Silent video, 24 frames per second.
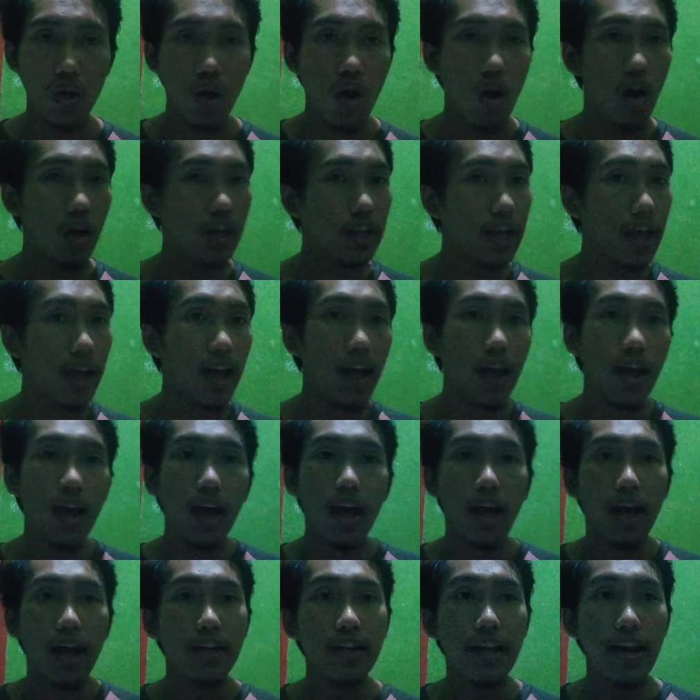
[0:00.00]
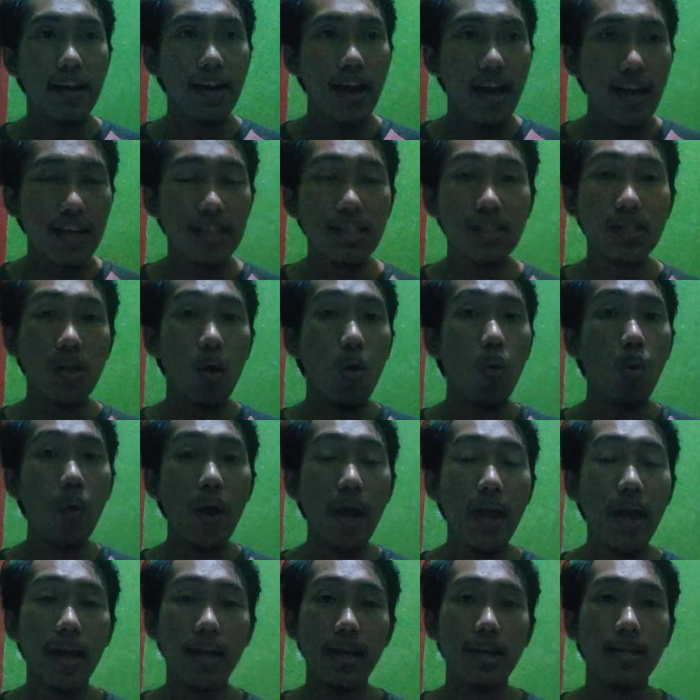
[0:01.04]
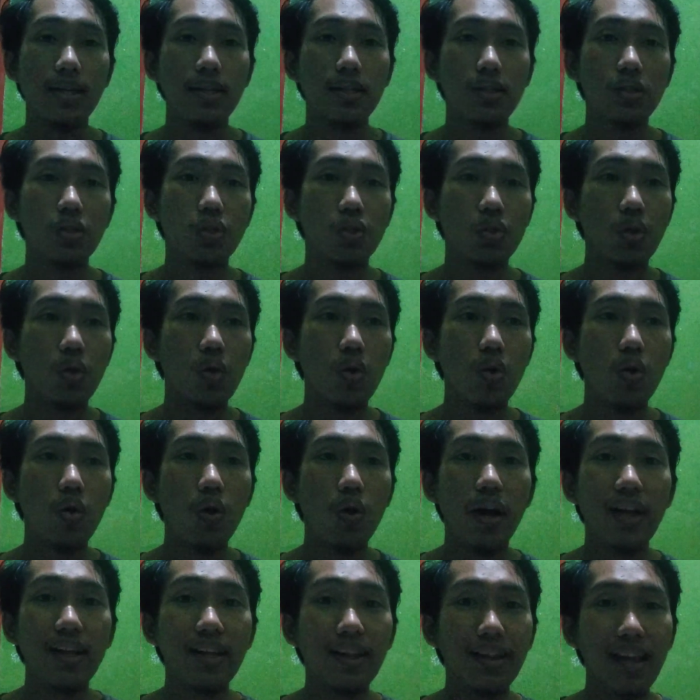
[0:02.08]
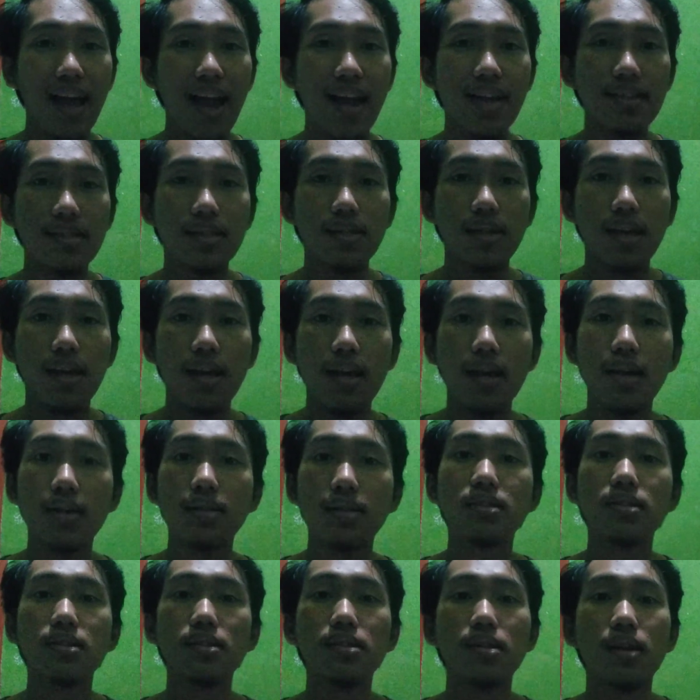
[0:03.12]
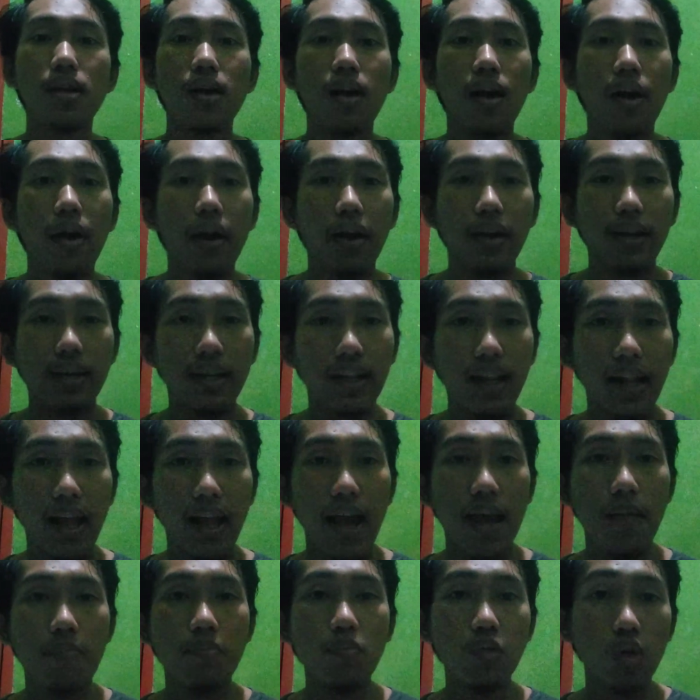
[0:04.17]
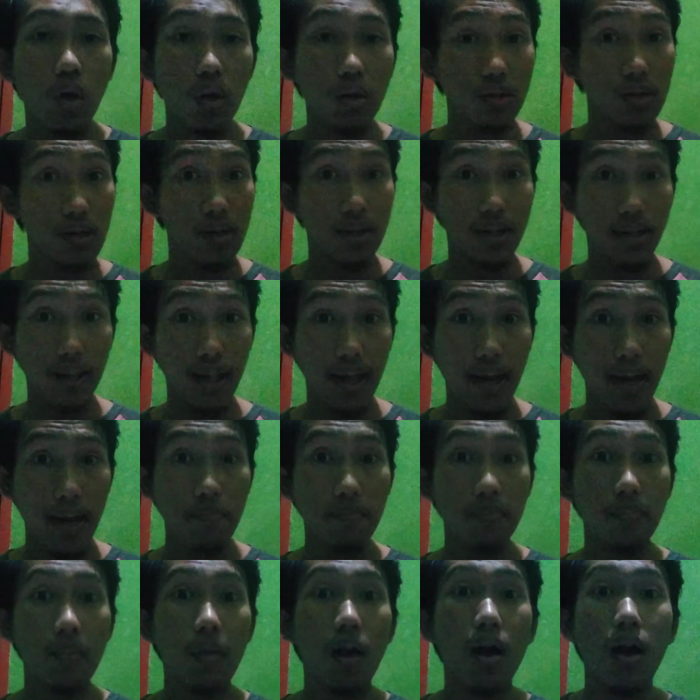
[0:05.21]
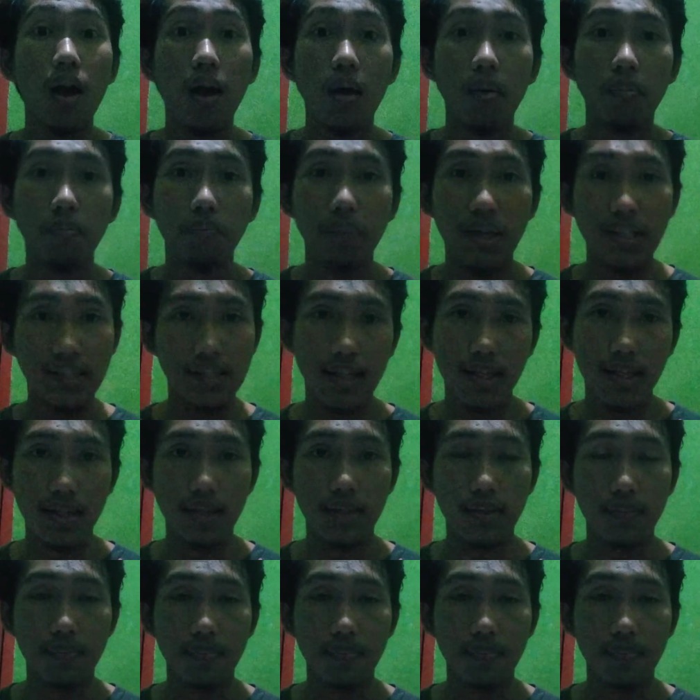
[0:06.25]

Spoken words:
Okay, the next way to analyze is claim counterclaim pattern.